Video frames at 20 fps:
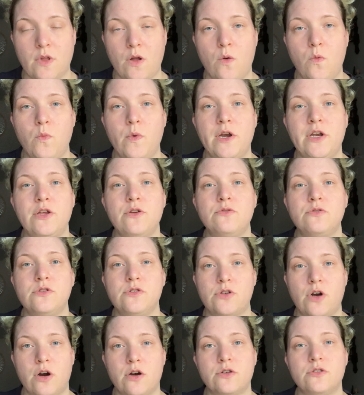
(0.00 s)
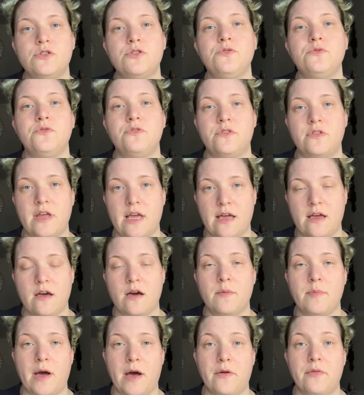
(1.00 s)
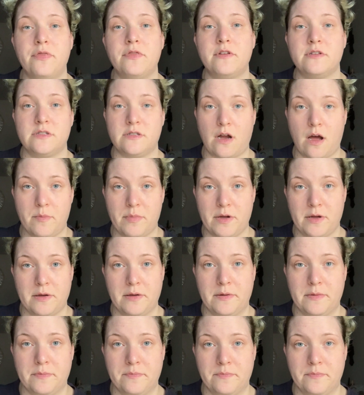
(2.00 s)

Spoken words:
when you start to think about this topic?